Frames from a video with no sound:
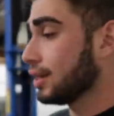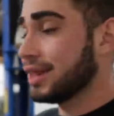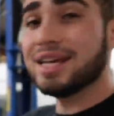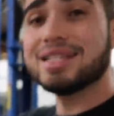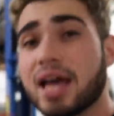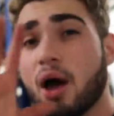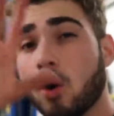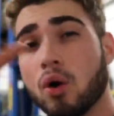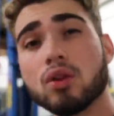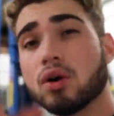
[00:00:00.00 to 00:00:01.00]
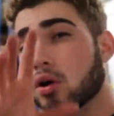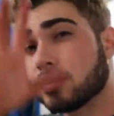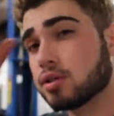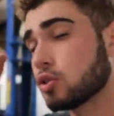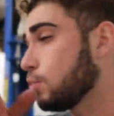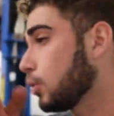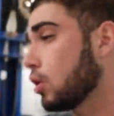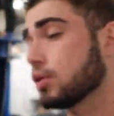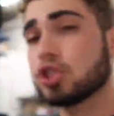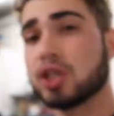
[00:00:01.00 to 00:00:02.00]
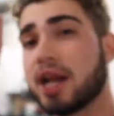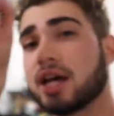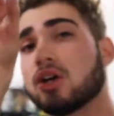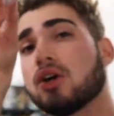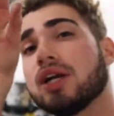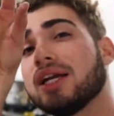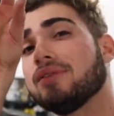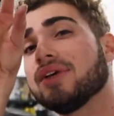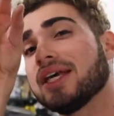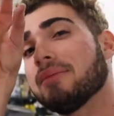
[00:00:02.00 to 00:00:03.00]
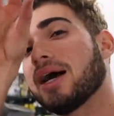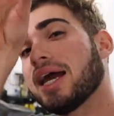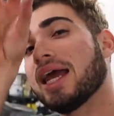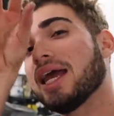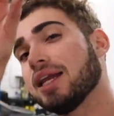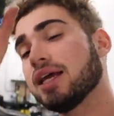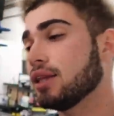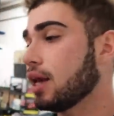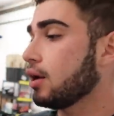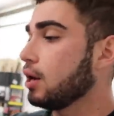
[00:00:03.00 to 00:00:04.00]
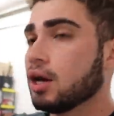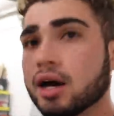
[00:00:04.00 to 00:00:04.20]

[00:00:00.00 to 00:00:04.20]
This, all the hoses are super close to each other, and I couldn't even get my hand in there.